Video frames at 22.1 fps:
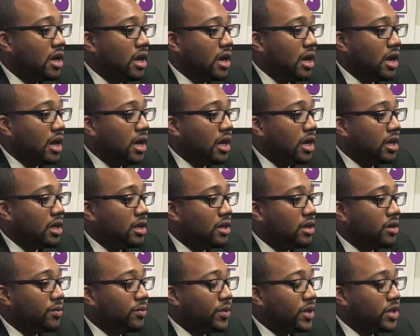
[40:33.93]

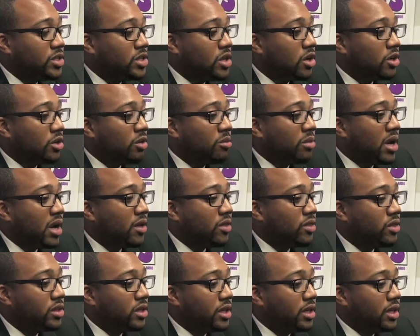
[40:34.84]
and they talked
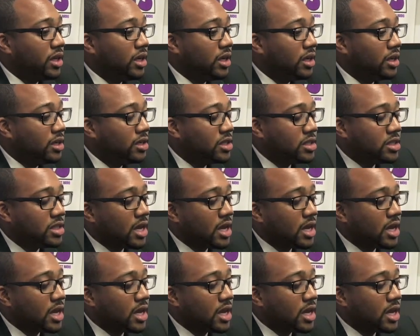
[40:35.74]
about just